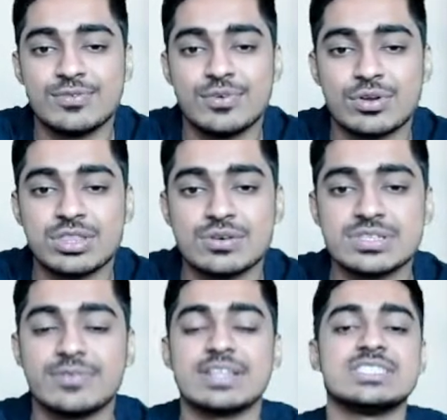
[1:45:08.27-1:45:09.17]

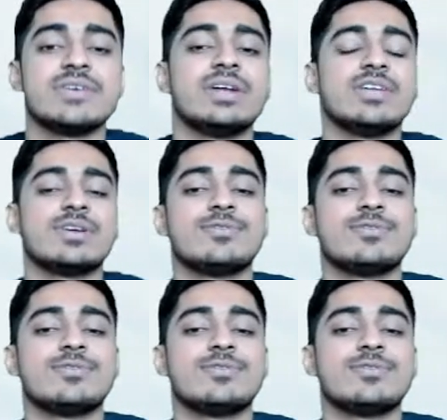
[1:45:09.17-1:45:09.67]
4,171,